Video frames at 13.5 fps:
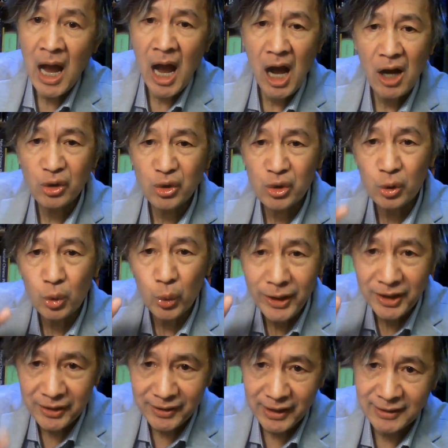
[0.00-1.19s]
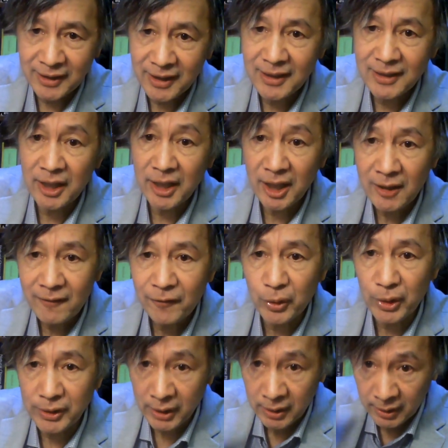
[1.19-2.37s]
how to regulate its
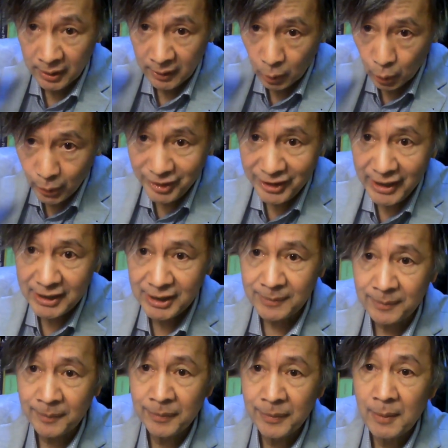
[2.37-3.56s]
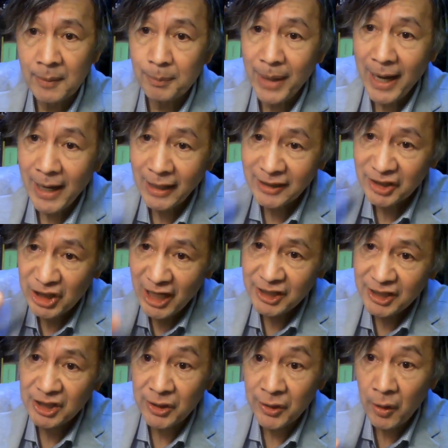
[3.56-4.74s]
infrared radiation by
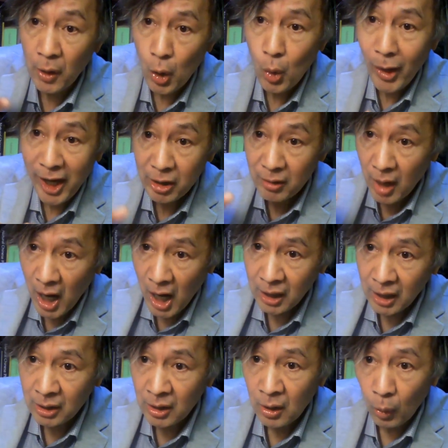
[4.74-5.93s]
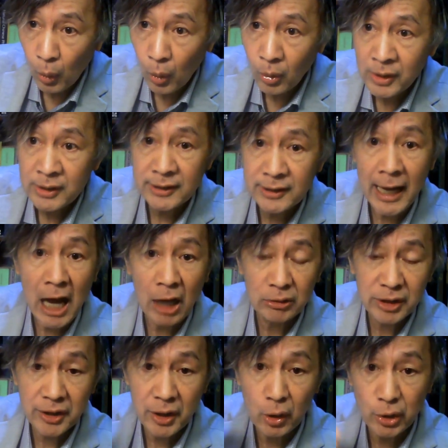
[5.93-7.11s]
adjusting OLR or the
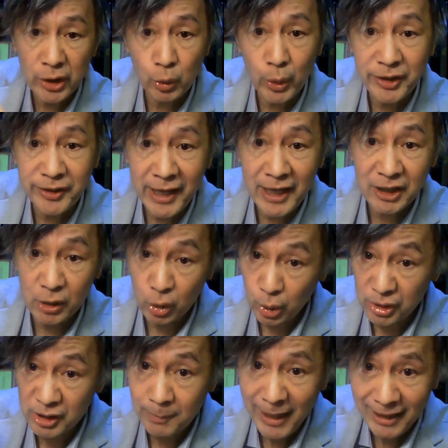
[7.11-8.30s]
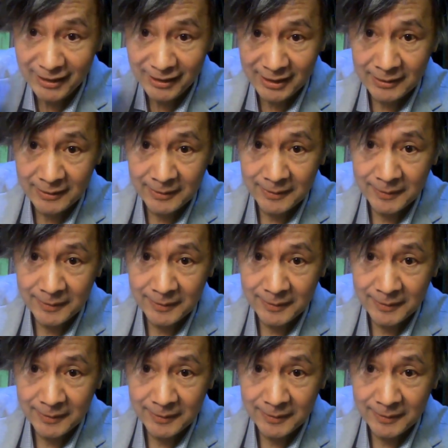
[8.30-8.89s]
outgoing radiation to space